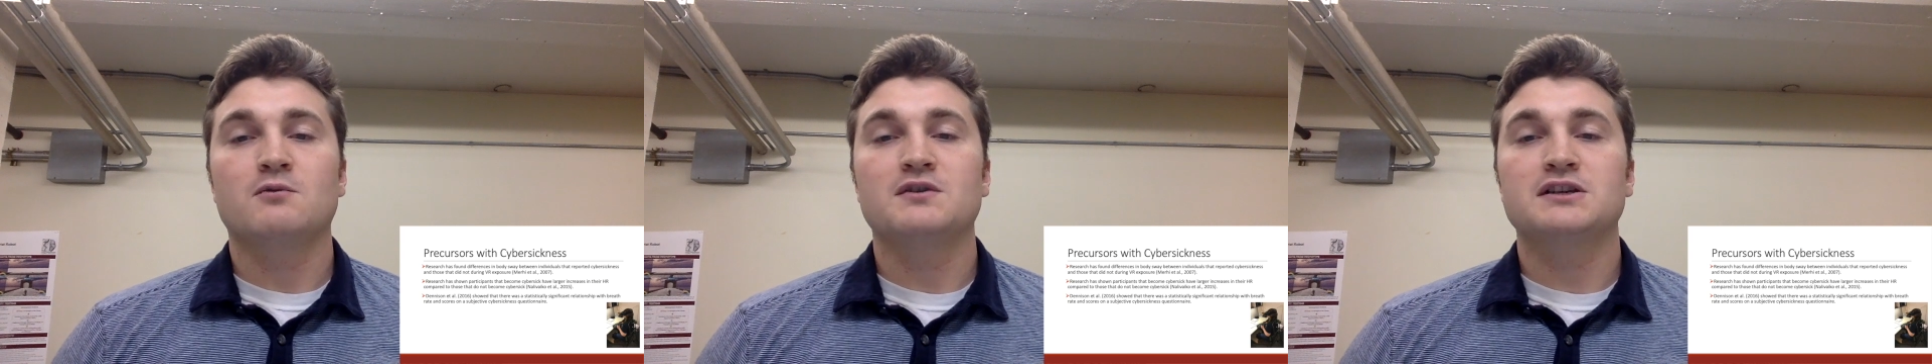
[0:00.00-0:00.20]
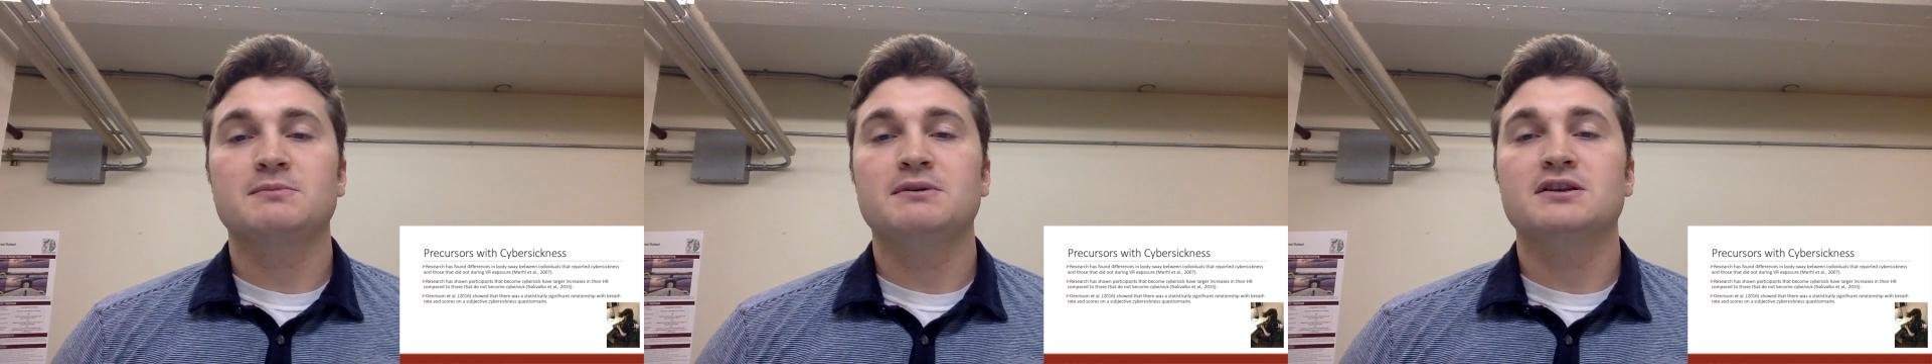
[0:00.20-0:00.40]

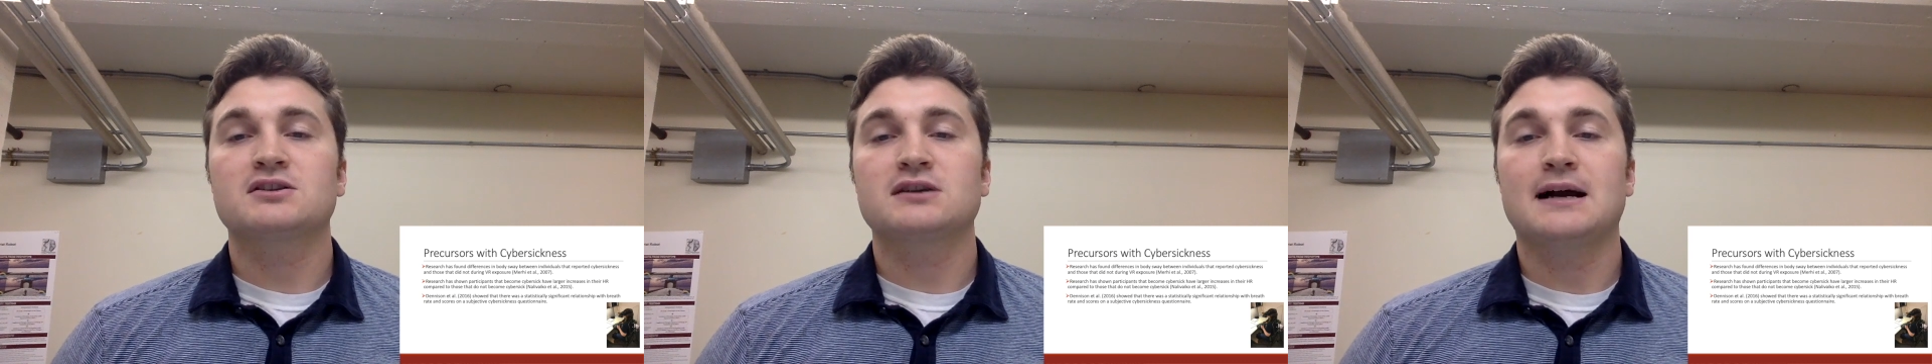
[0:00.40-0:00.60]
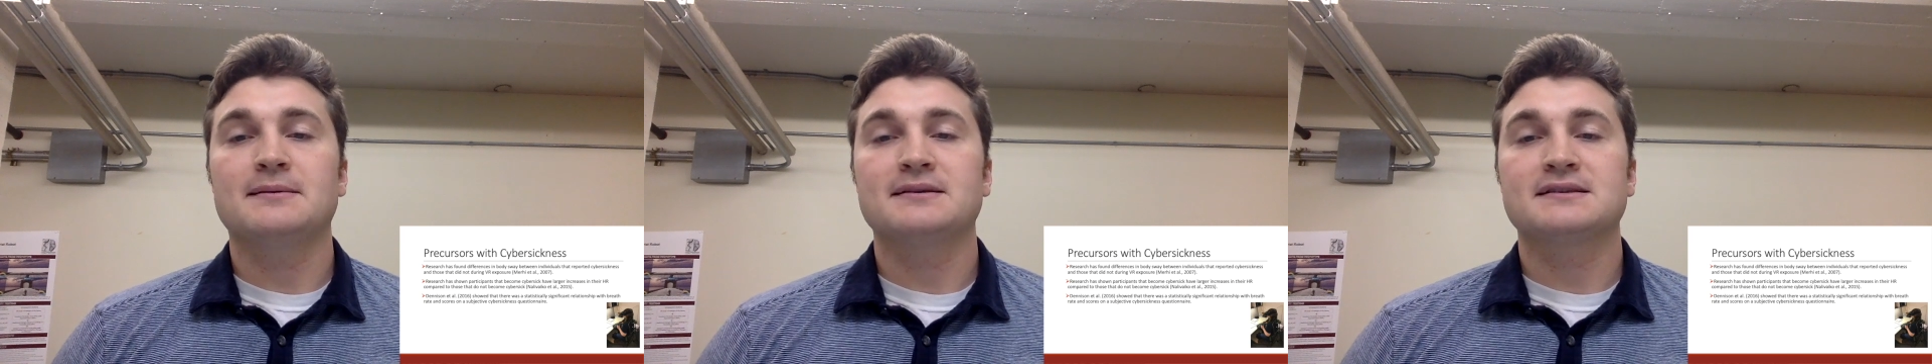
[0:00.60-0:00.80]
which can be
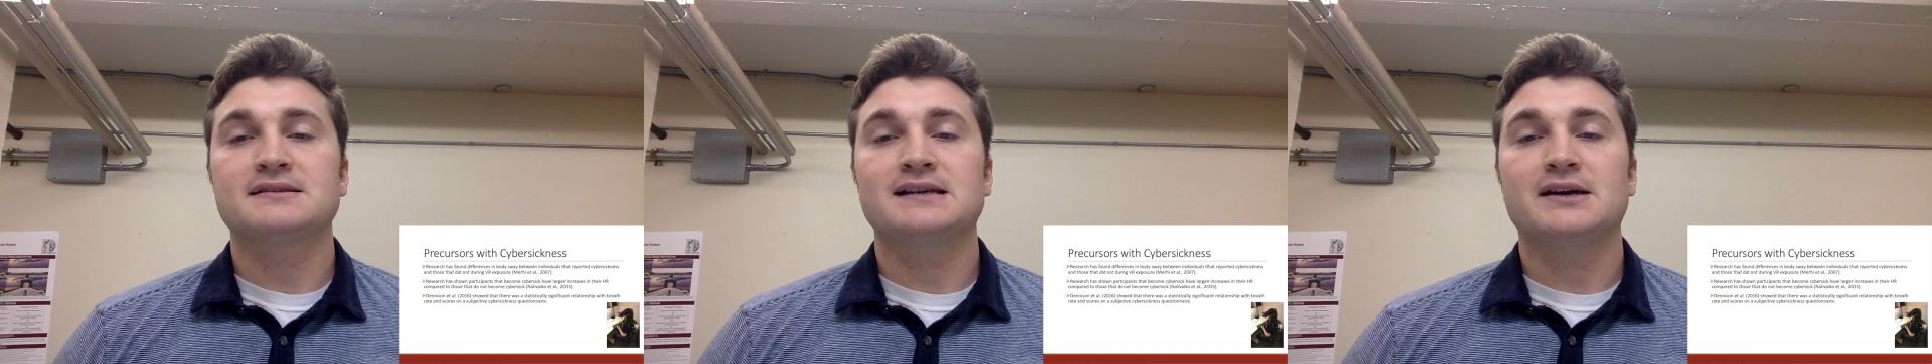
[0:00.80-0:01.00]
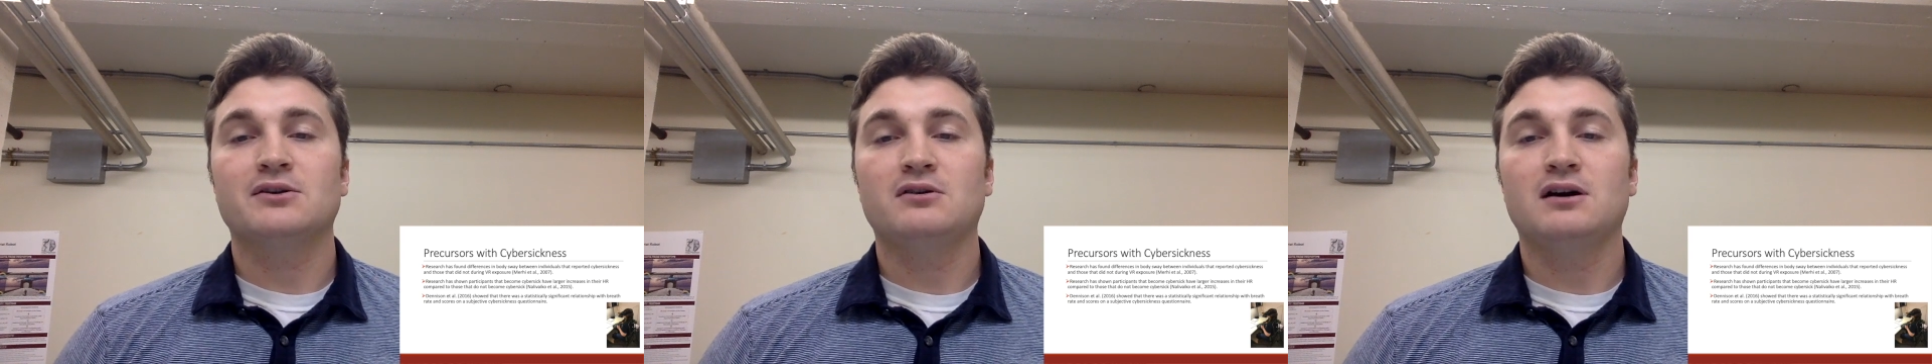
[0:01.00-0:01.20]
described as
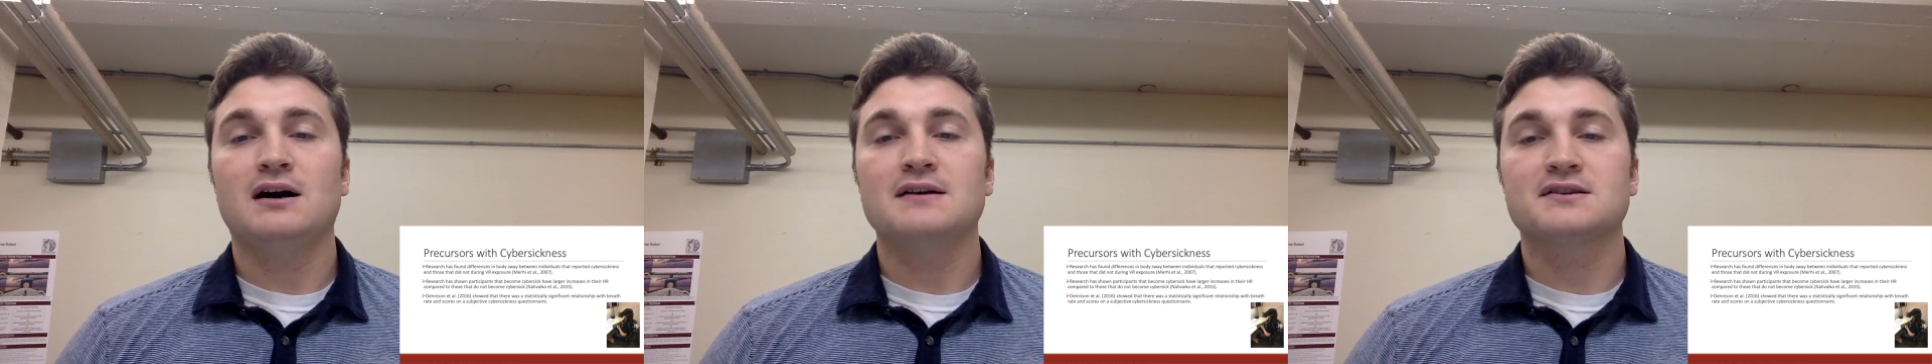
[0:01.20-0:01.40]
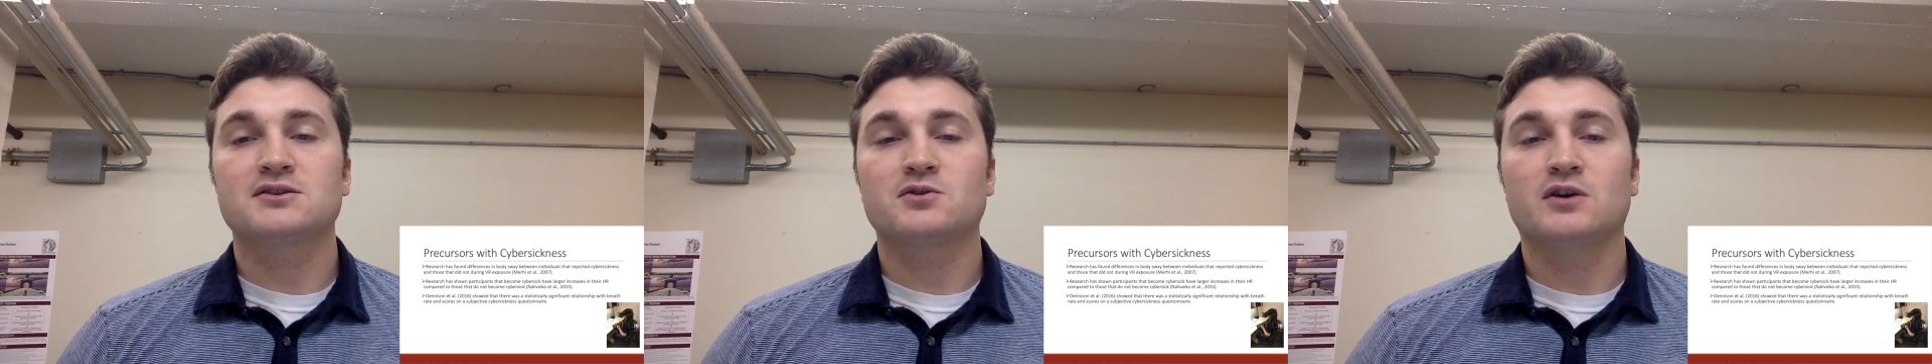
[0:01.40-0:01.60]
subtle
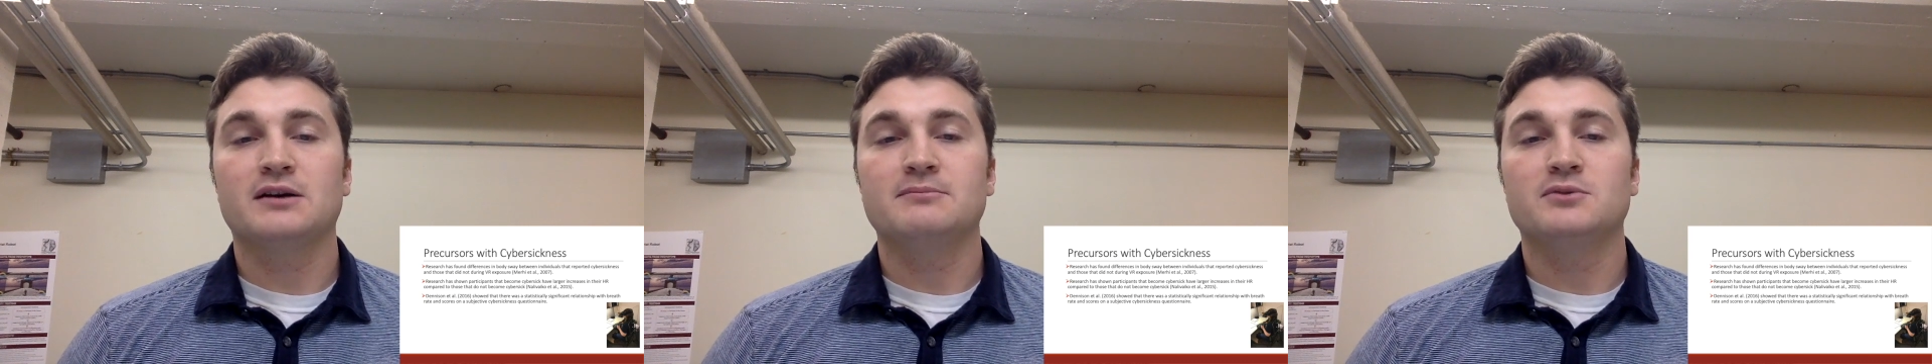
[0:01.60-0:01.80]
oscillatory